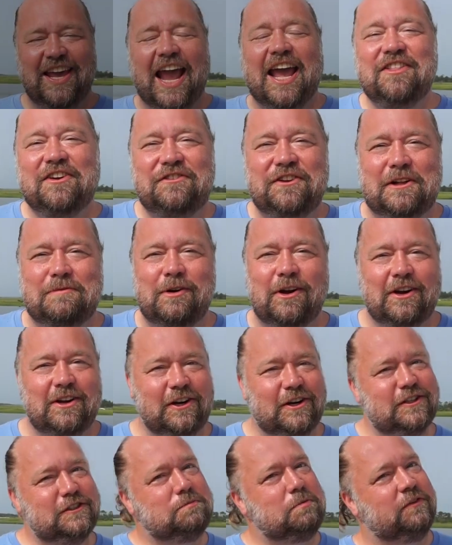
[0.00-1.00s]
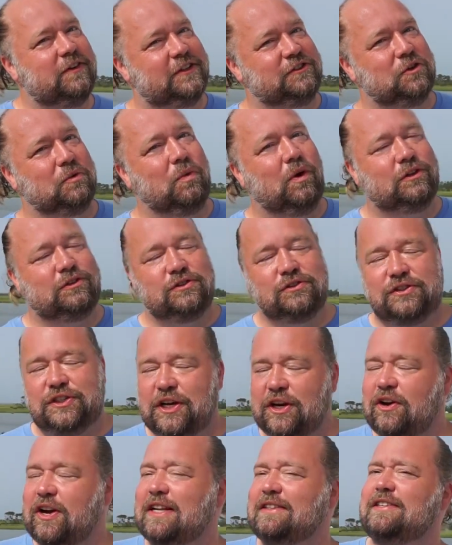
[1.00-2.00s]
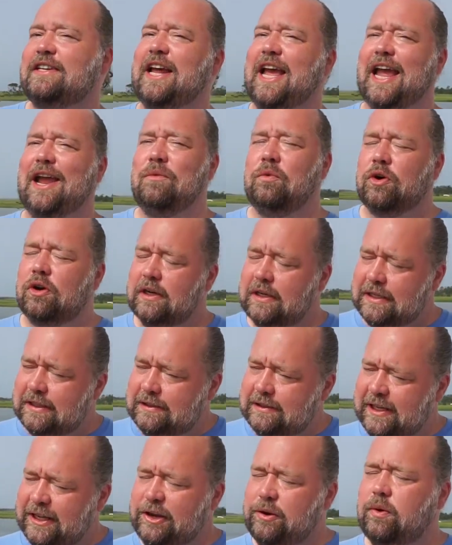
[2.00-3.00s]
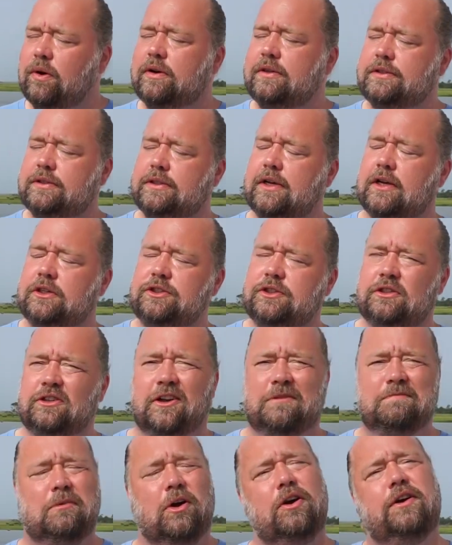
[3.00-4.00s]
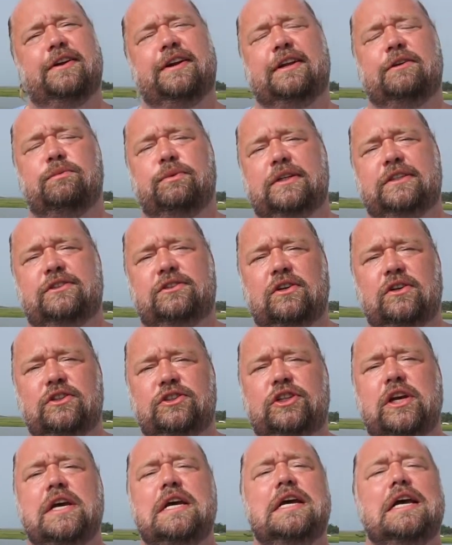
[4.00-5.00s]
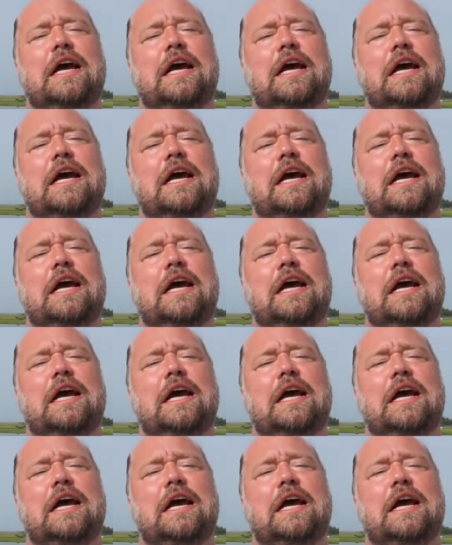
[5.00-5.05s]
Hey there fellow marketers, Professor Wolters here, and today we're going to continue our discussion on marketing research,